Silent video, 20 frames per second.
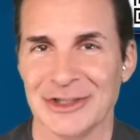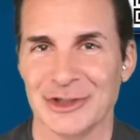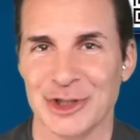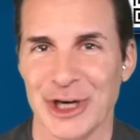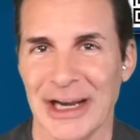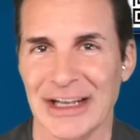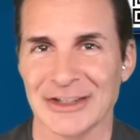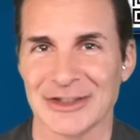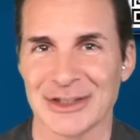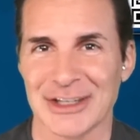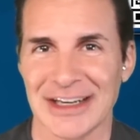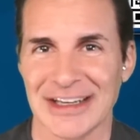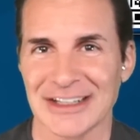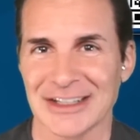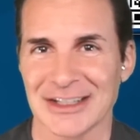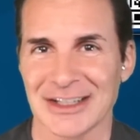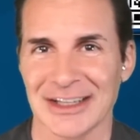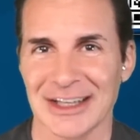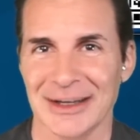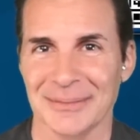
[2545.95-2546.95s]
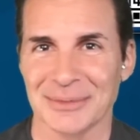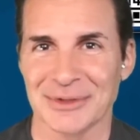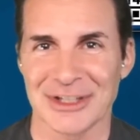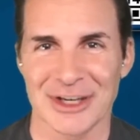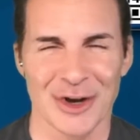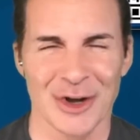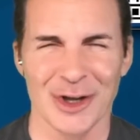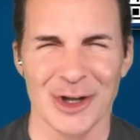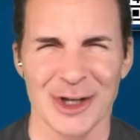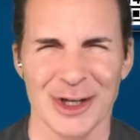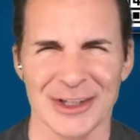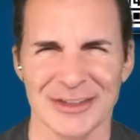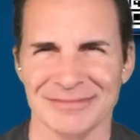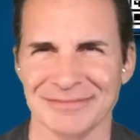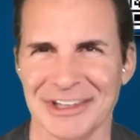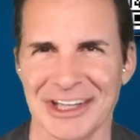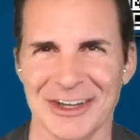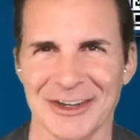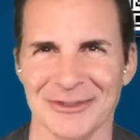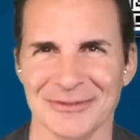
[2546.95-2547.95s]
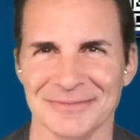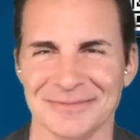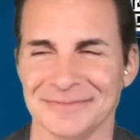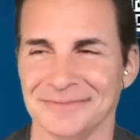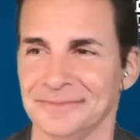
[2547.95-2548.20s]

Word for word: Jan 6 clips at all? No?